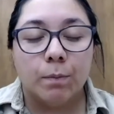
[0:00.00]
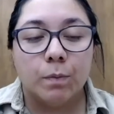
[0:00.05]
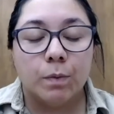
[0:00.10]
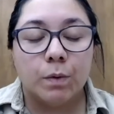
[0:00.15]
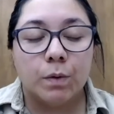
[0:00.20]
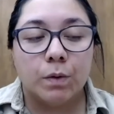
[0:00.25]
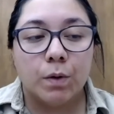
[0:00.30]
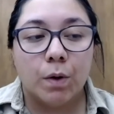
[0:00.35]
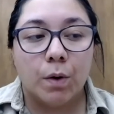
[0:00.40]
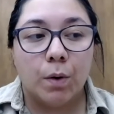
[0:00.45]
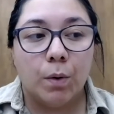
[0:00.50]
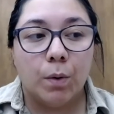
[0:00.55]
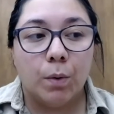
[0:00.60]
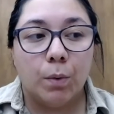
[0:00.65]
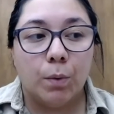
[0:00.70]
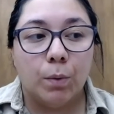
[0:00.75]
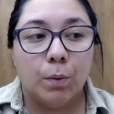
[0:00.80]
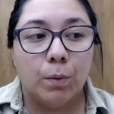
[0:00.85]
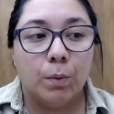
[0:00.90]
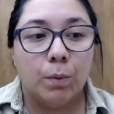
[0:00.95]

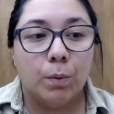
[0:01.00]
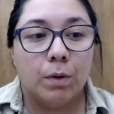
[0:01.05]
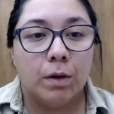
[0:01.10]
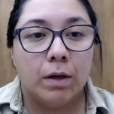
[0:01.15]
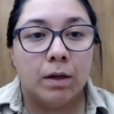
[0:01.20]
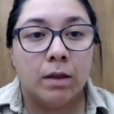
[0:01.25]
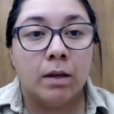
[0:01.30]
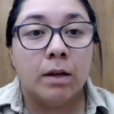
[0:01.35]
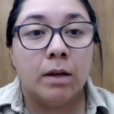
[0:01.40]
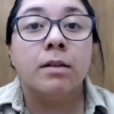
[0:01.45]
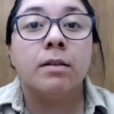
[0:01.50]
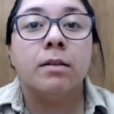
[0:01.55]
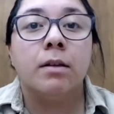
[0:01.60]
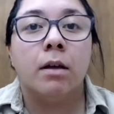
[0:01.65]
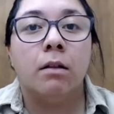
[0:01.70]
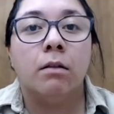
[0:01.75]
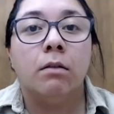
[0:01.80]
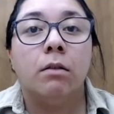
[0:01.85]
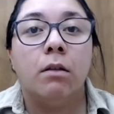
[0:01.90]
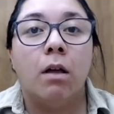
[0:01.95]
So it is
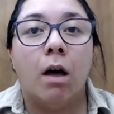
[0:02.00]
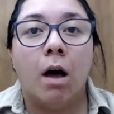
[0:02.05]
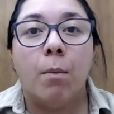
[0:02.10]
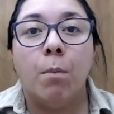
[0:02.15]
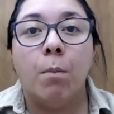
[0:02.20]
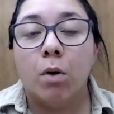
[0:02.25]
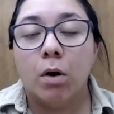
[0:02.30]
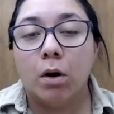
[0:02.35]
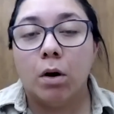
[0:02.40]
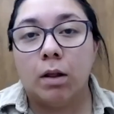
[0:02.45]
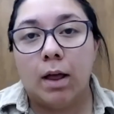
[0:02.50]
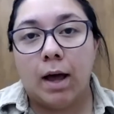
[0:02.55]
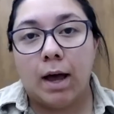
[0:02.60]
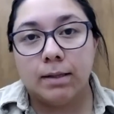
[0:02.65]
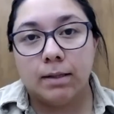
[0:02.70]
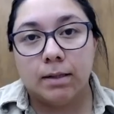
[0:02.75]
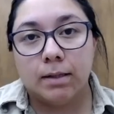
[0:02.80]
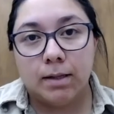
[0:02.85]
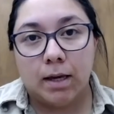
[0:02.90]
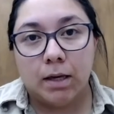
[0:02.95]
a lot more
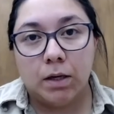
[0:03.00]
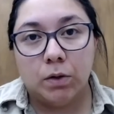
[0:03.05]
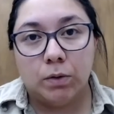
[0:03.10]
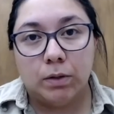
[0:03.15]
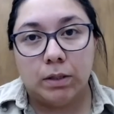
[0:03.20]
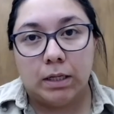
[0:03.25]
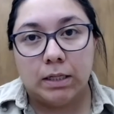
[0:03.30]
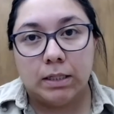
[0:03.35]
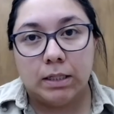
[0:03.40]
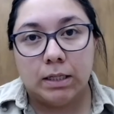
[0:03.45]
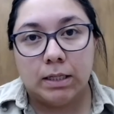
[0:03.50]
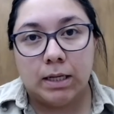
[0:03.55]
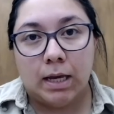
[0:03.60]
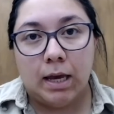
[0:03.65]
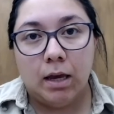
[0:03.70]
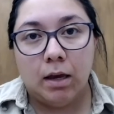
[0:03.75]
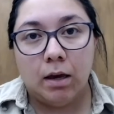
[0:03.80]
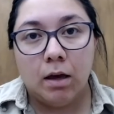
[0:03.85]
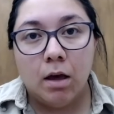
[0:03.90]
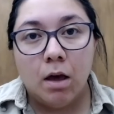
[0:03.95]
classes that you'll need to
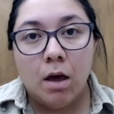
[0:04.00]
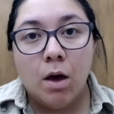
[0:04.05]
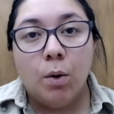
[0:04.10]
take.